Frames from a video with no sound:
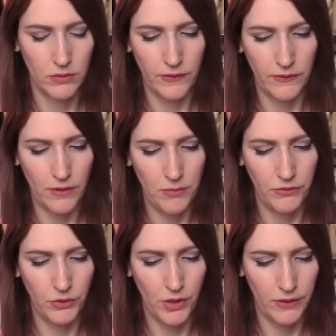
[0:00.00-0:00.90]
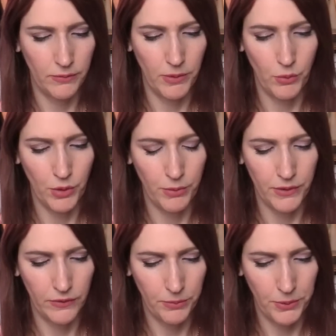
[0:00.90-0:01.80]
Some of you guys may work
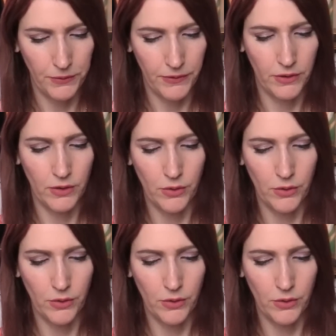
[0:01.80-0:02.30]
with this person.